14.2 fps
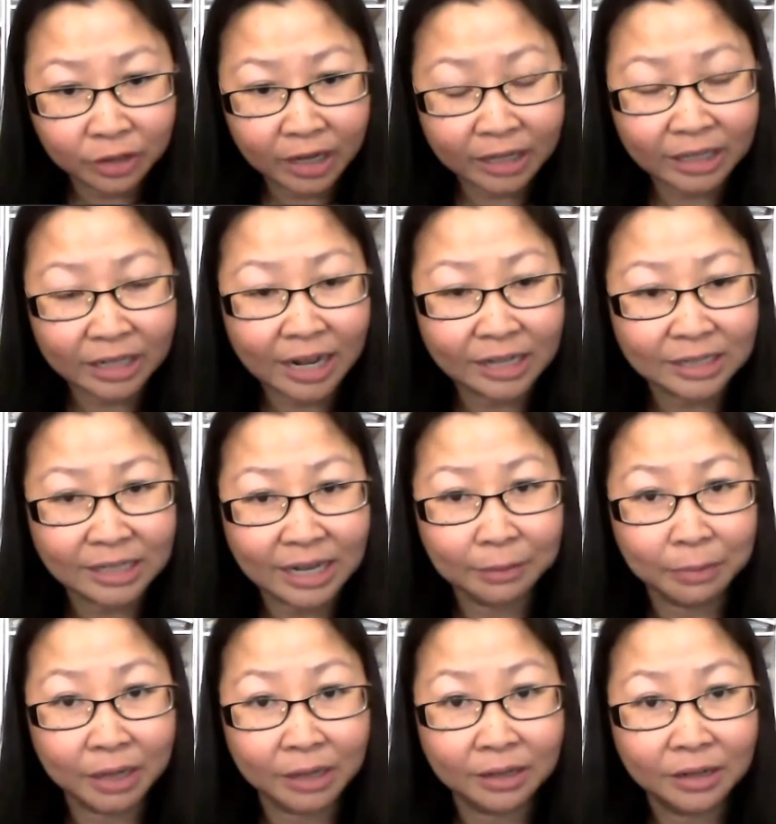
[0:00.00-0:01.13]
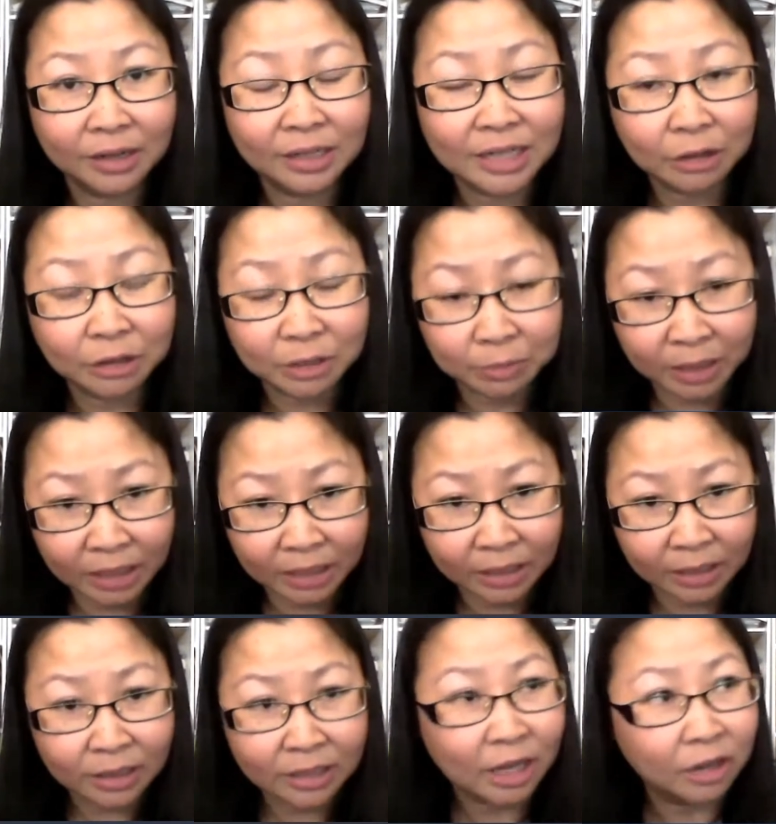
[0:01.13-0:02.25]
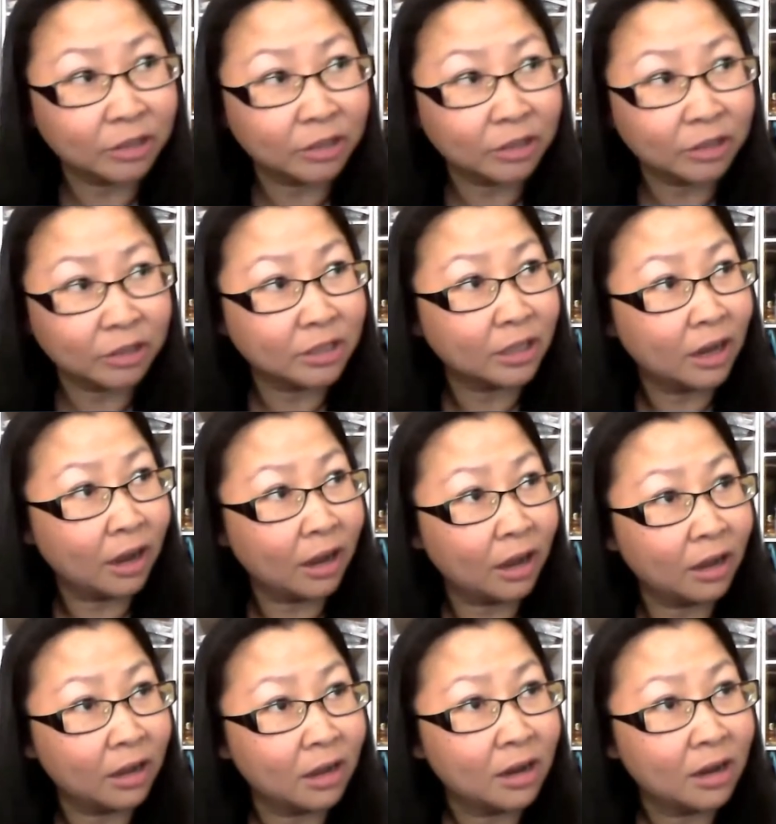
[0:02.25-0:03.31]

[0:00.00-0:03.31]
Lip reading: in the next statement tells to